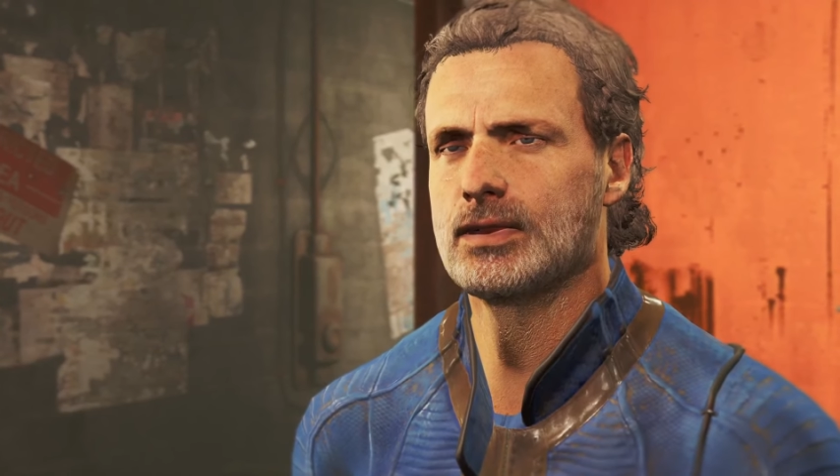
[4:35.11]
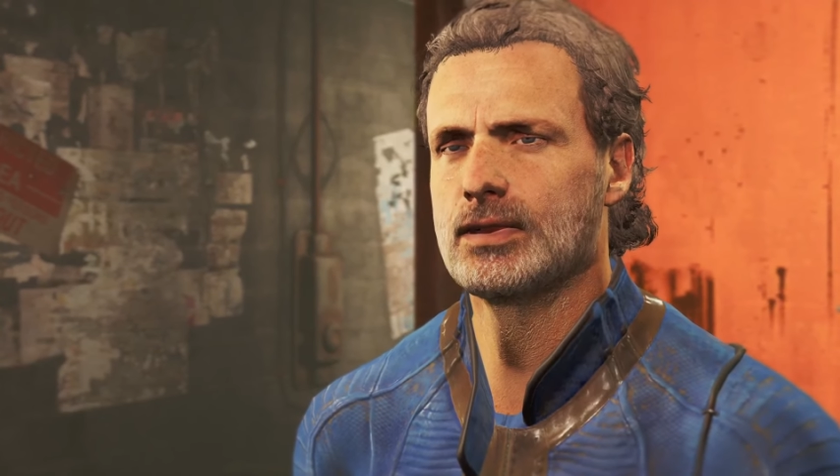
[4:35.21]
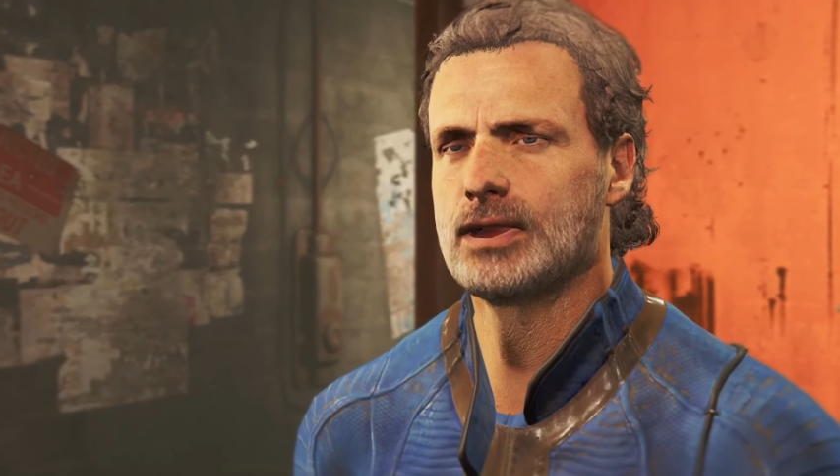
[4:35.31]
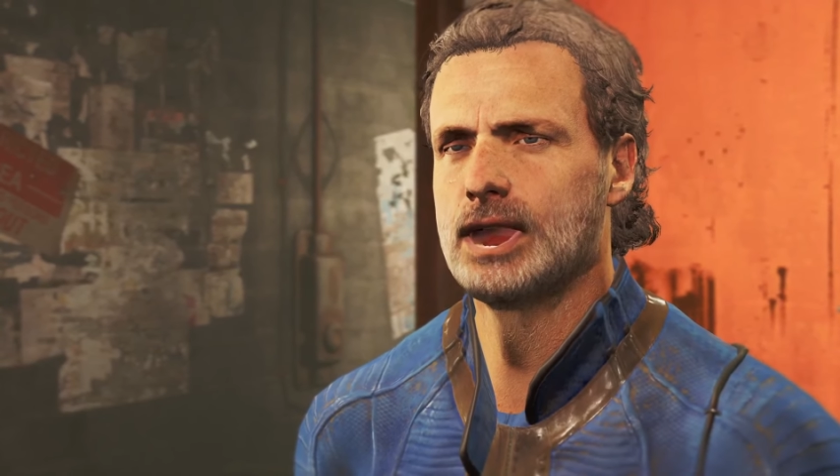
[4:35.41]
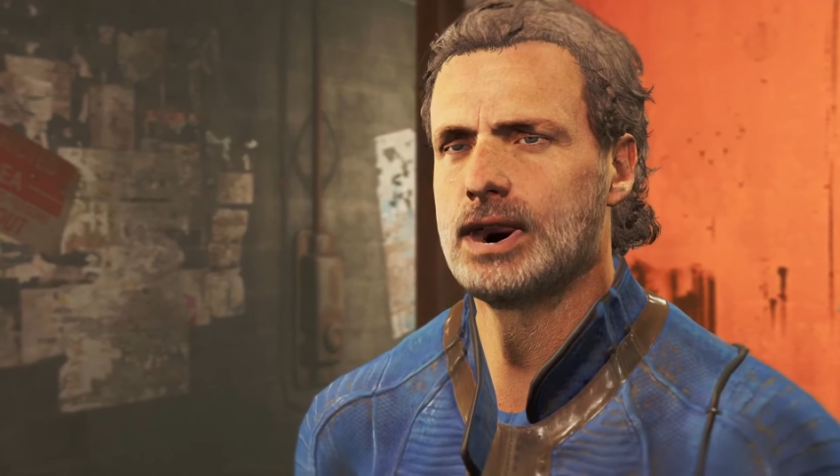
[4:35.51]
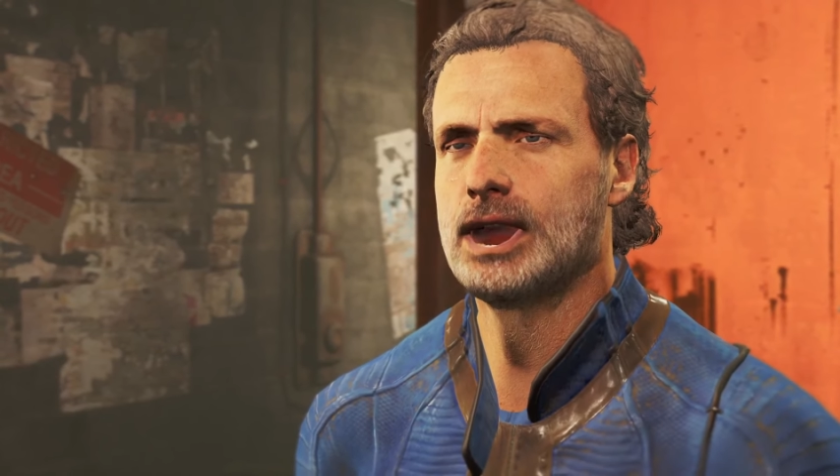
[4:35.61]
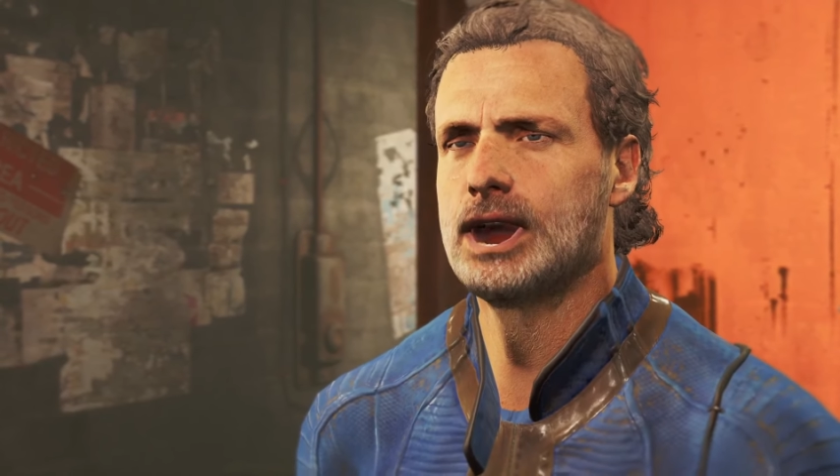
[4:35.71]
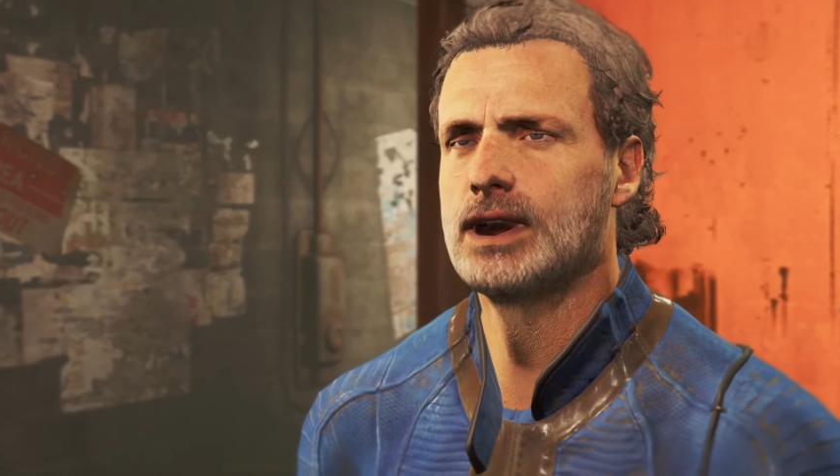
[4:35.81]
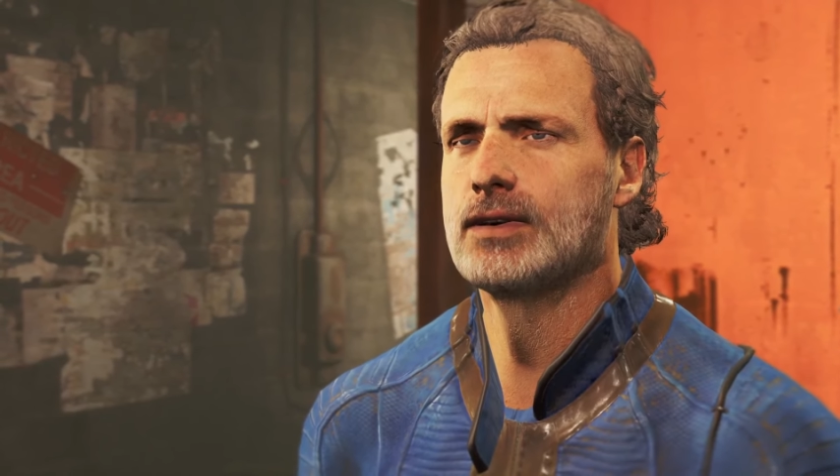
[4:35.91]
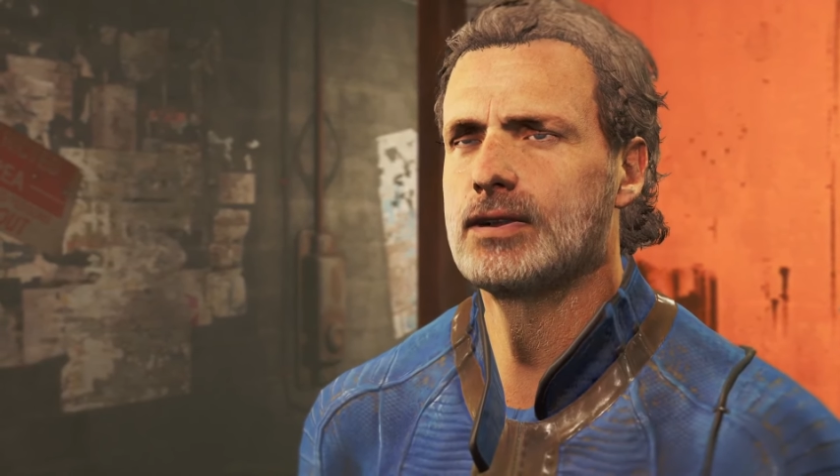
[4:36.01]
he had a
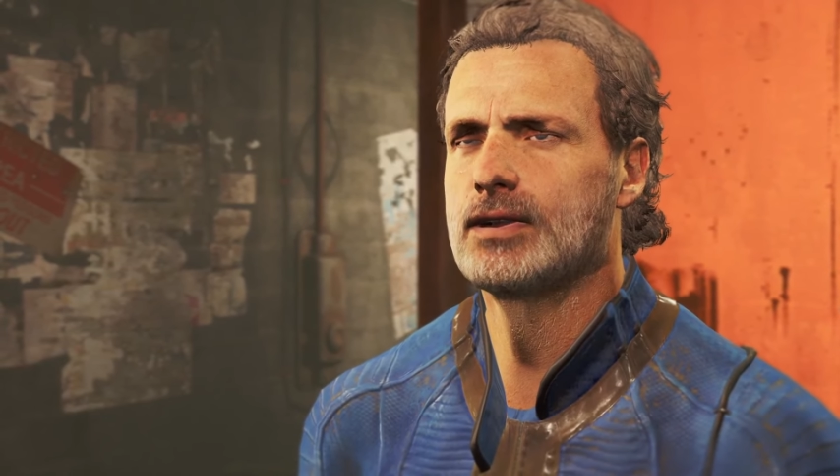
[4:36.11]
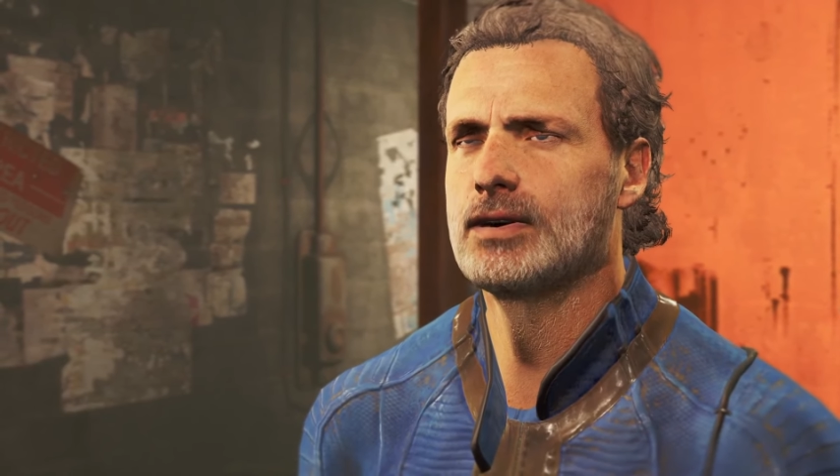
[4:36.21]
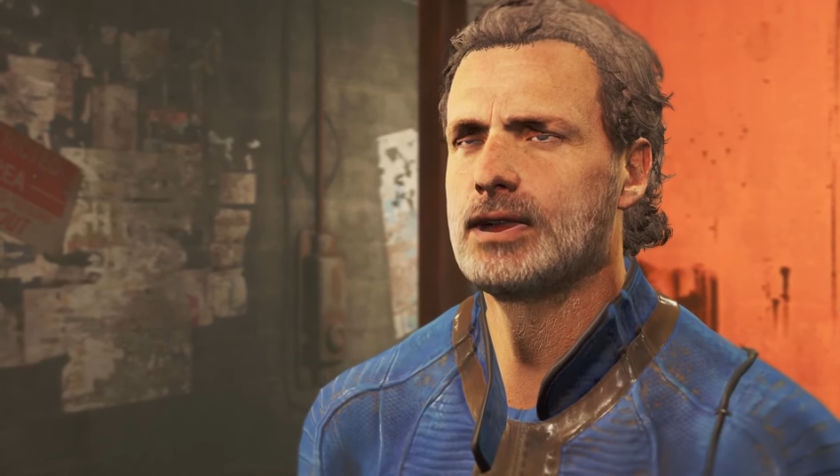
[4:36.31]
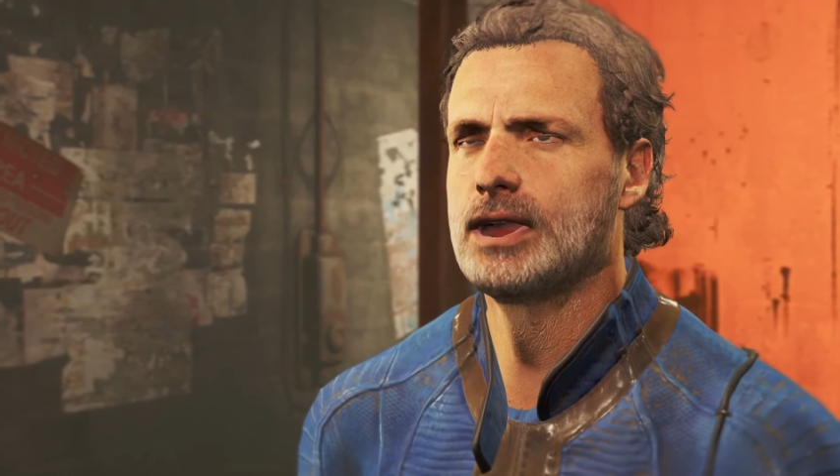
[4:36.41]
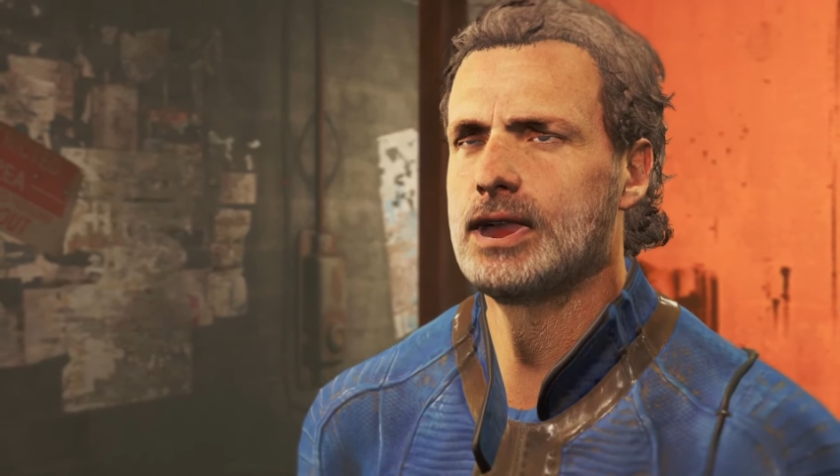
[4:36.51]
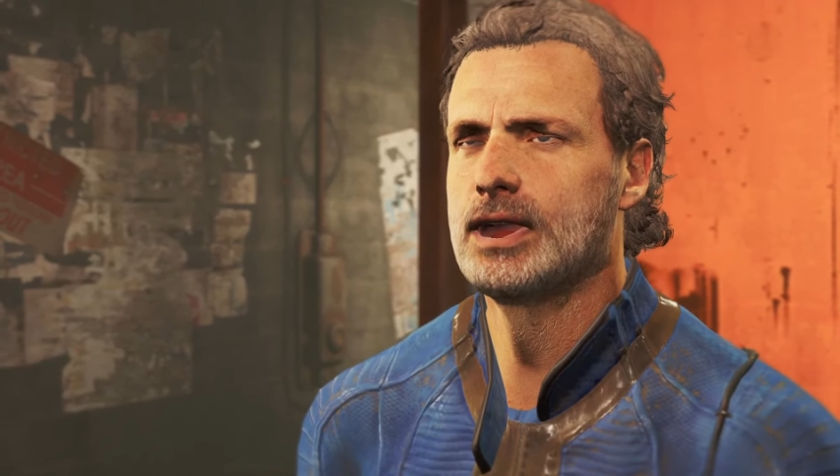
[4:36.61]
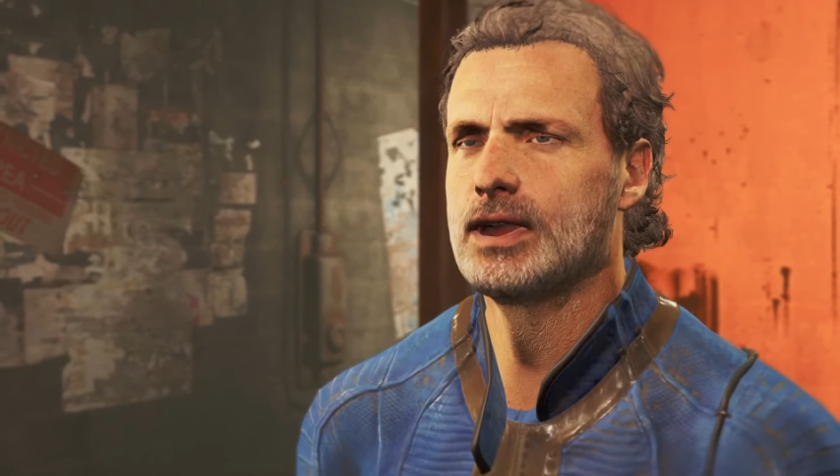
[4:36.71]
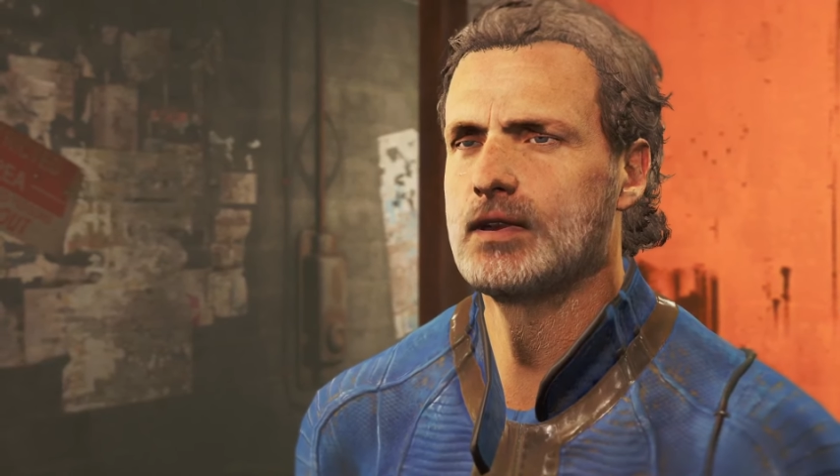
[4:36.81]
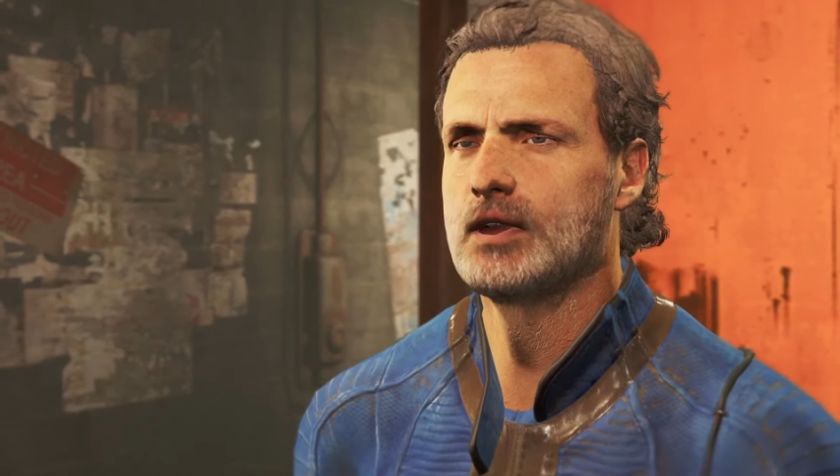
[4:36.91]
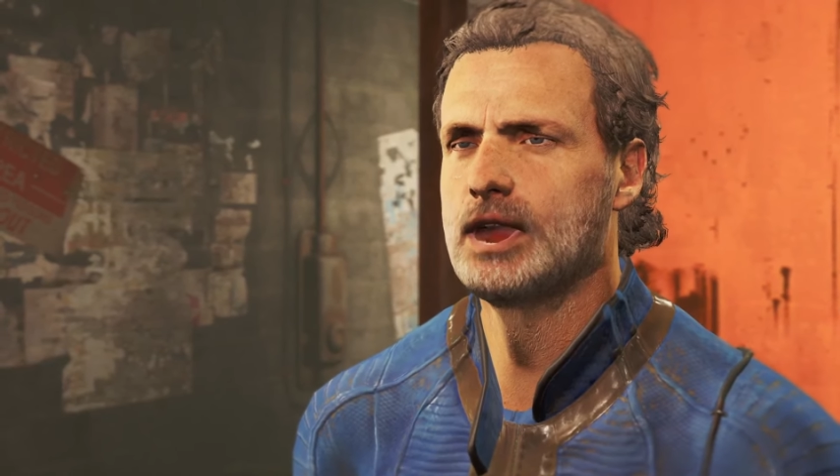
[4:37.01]
handgun.
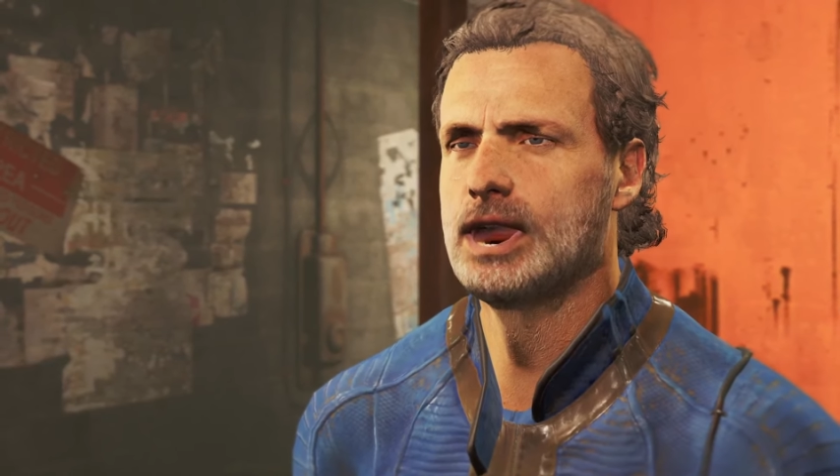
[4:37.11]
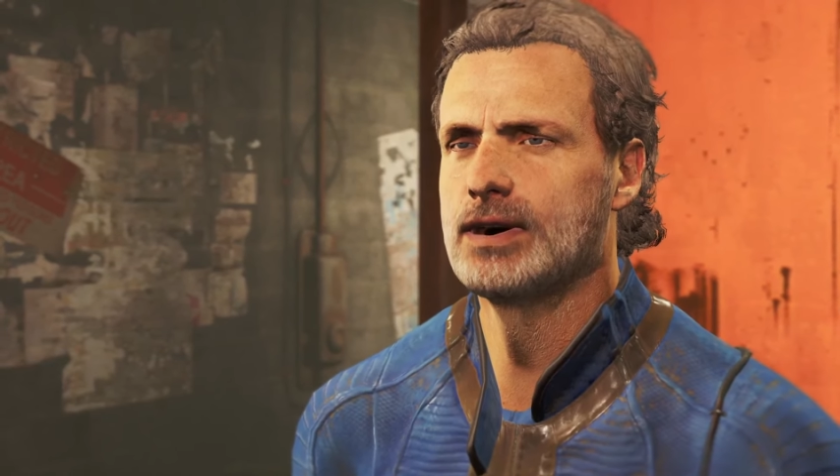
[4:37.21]
I